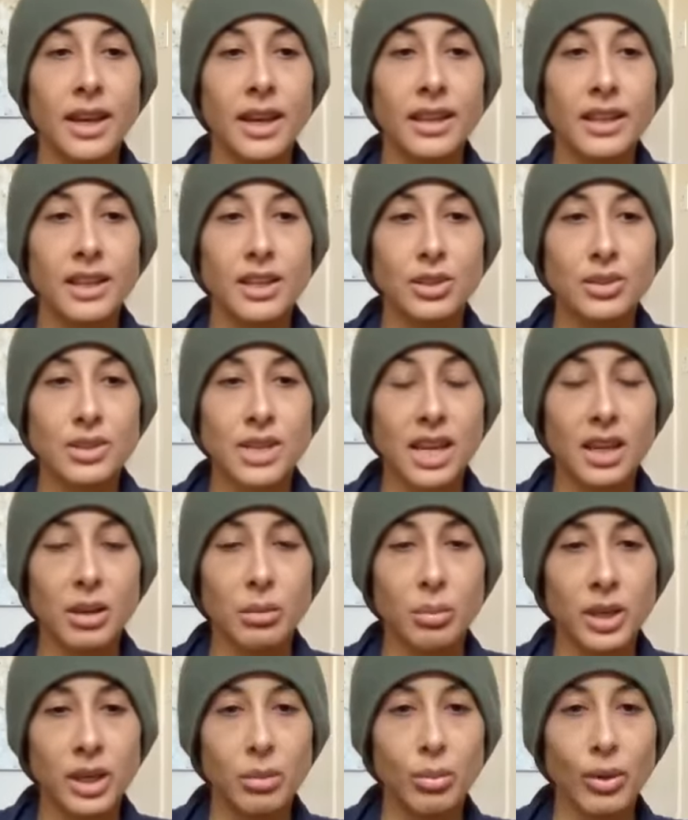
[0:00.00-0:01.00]
And then you'll take
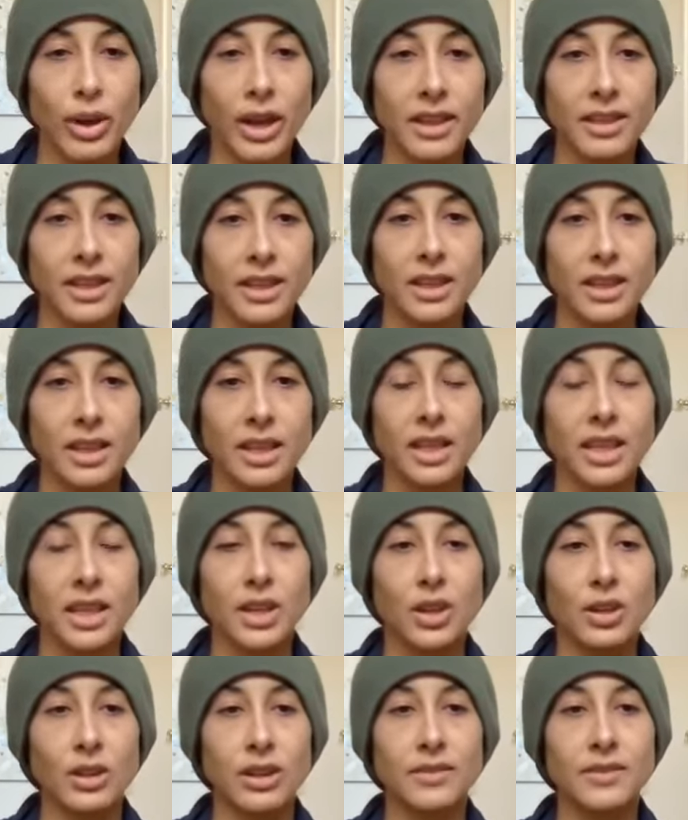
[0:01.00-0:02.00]
a big breath in
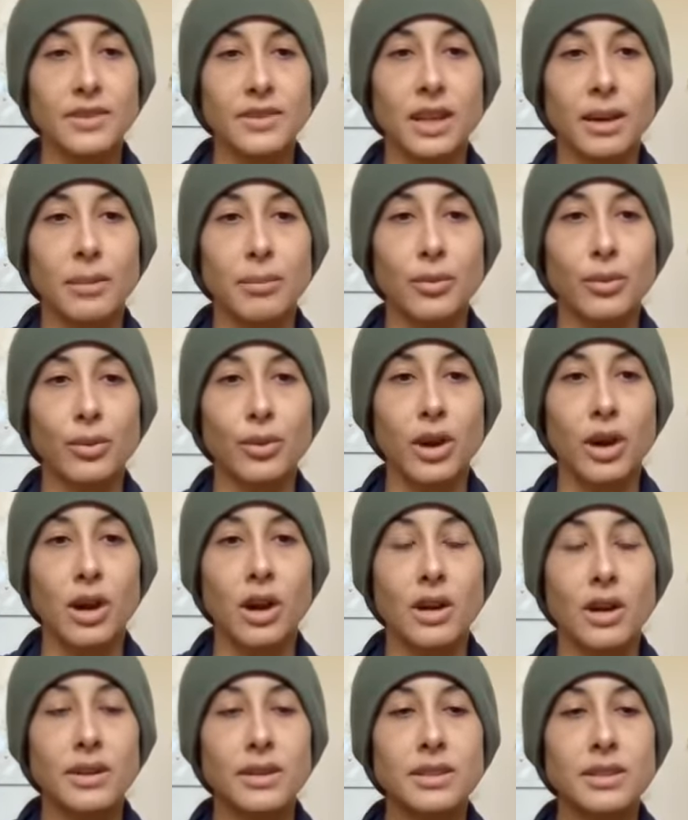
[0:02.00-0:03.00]
here, lifting up through the
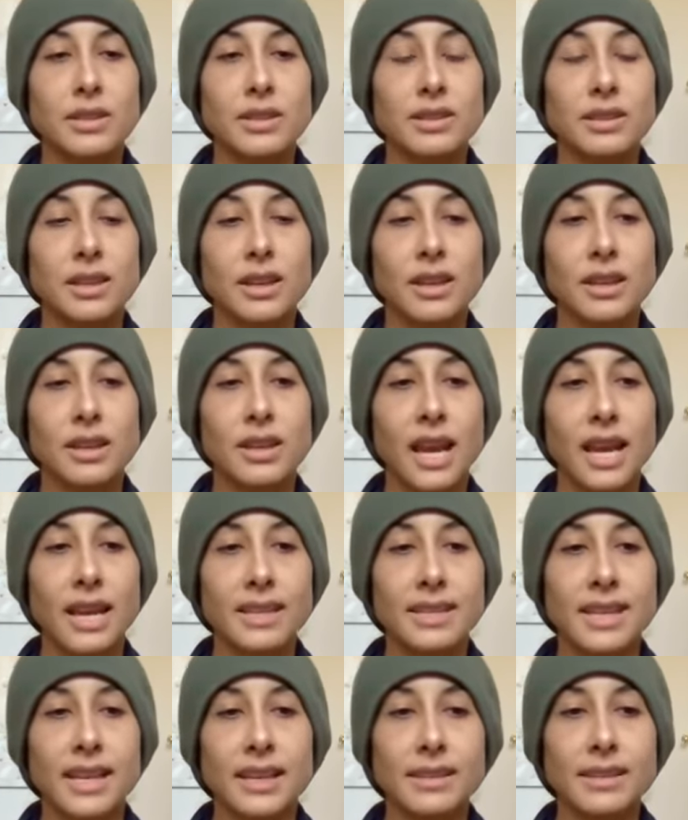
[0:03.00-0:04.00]
heart. And then
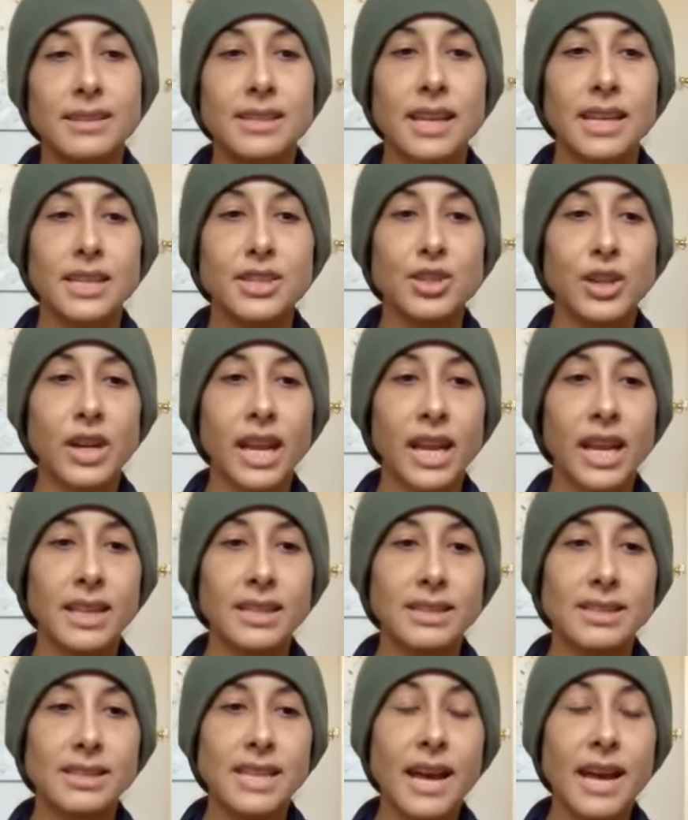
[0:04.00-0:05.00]
exhale, slide your
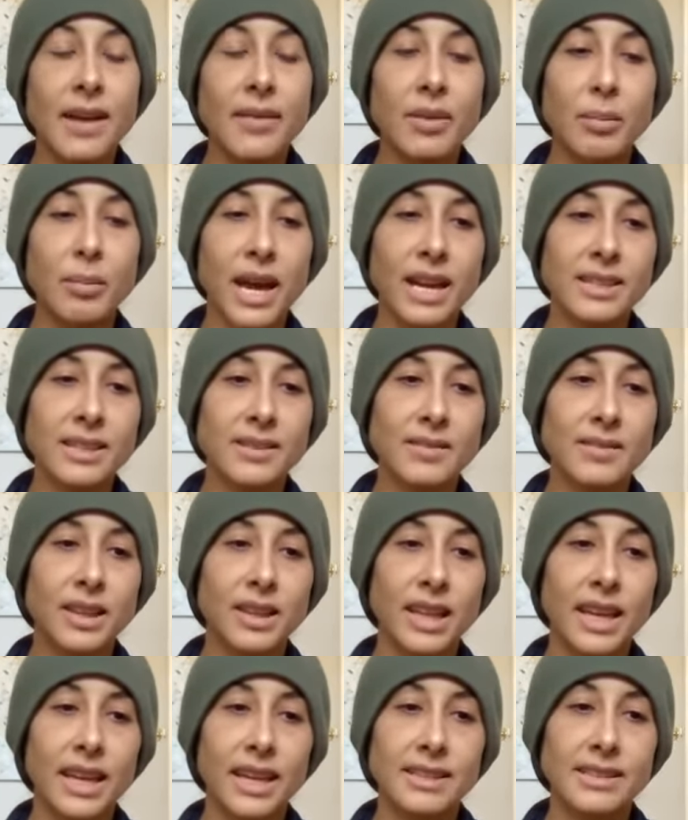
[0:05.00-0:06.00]
hands down the backs of the
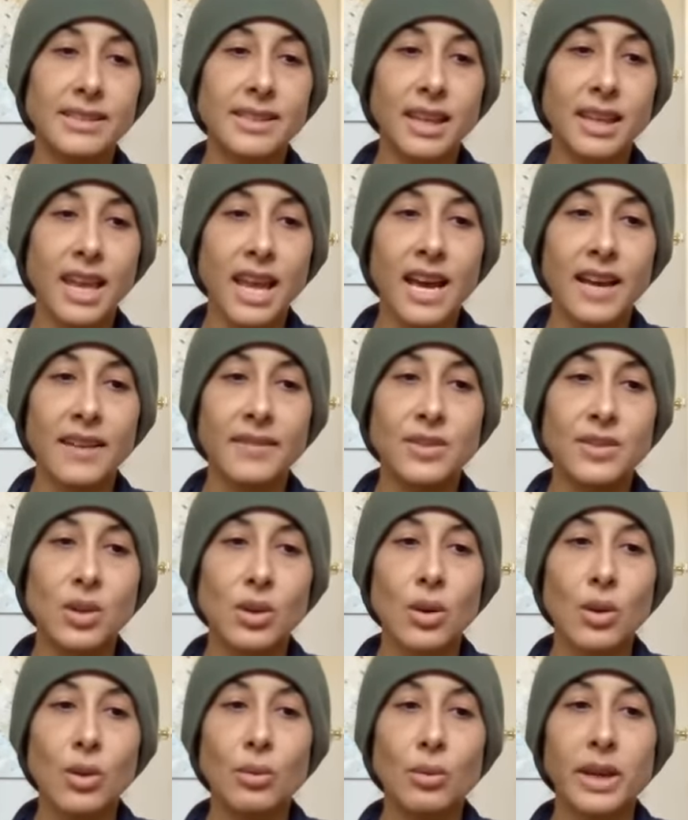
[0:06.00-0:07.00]
legs, the calves,
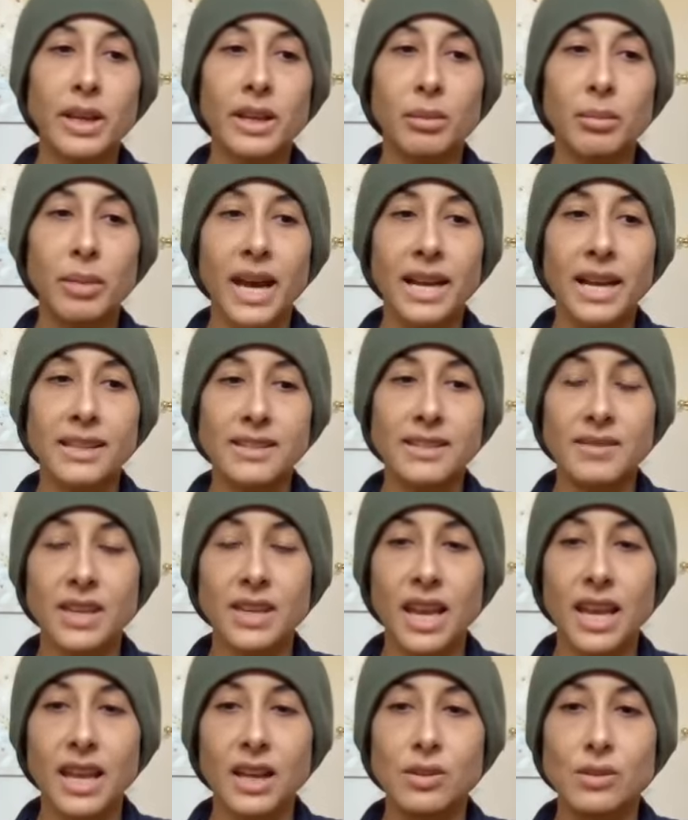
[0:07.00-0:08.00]
all the way to the backs of
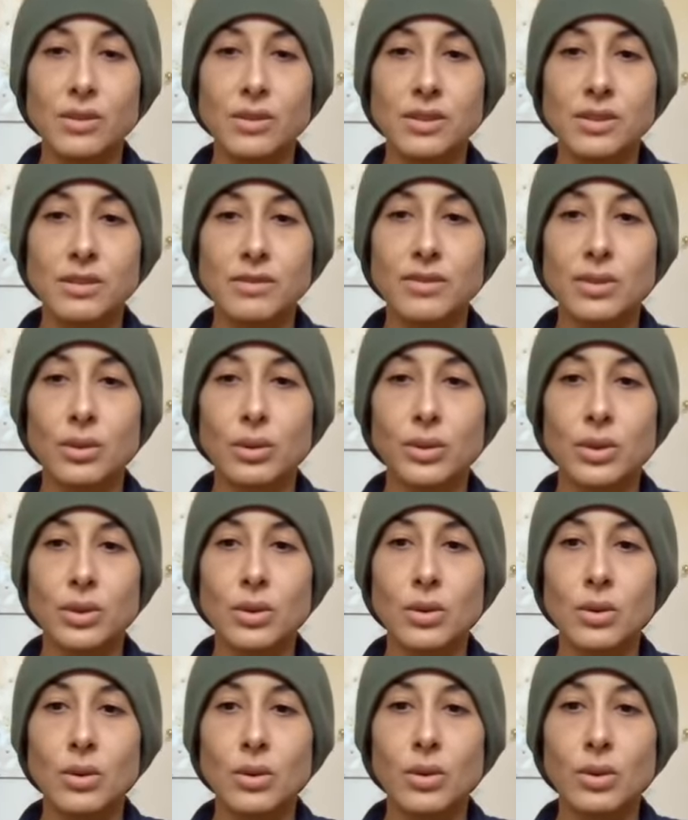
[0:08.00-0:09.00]
the ankles, and fold
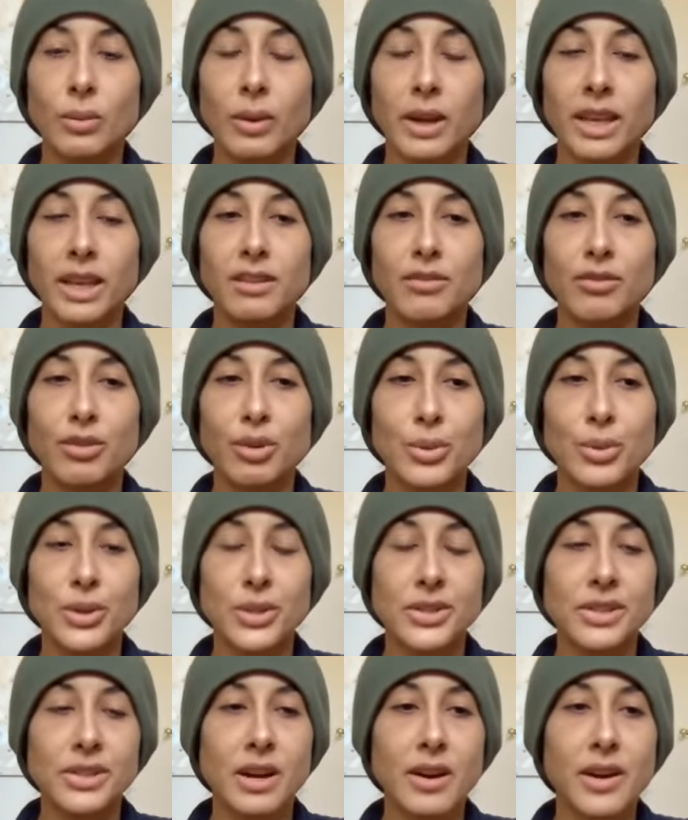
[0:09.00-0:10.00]
all the way in
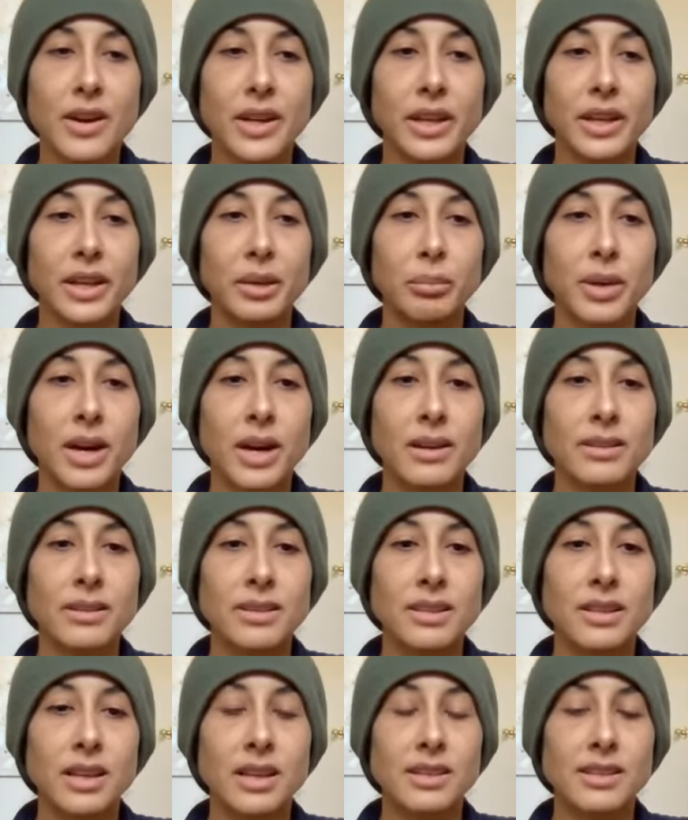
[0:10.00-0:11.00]
for Prasarada,
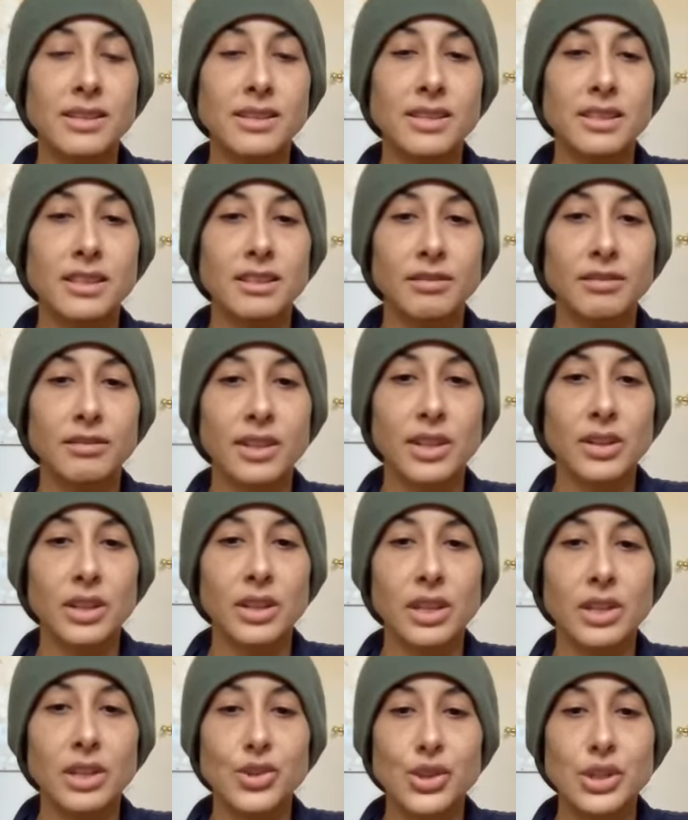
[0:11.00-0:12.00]
Padottanasana,
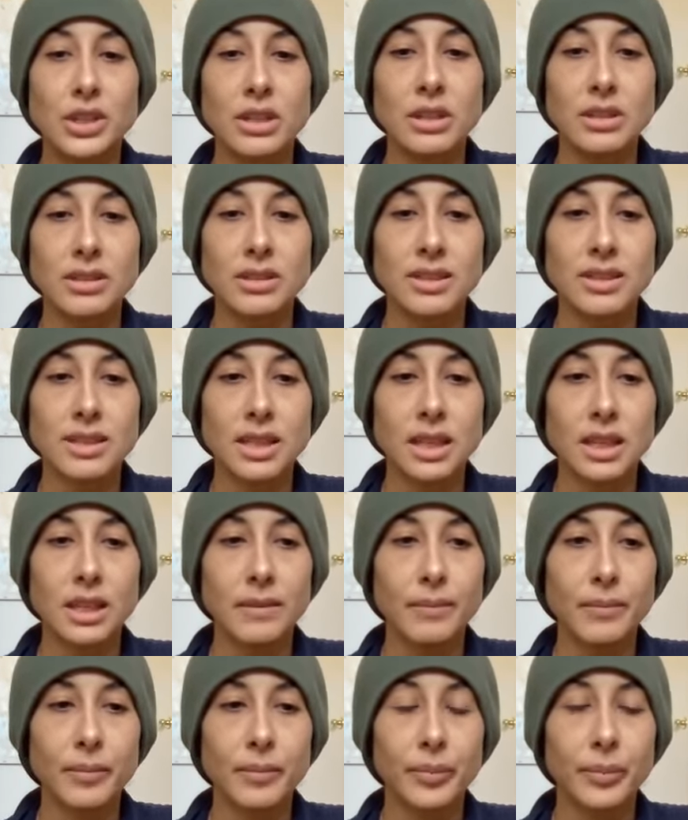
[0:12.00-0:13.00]
Variation
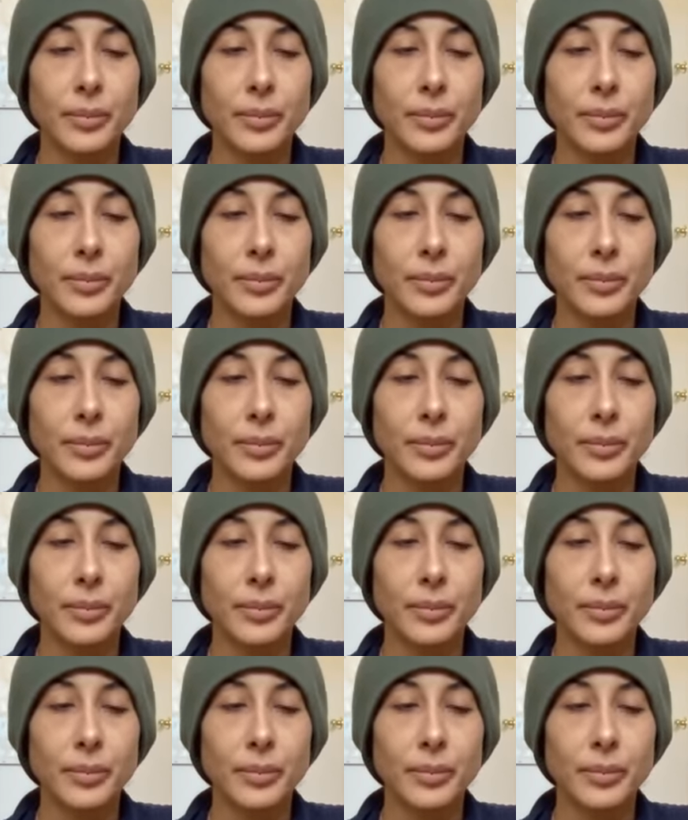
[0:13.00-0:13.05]
C.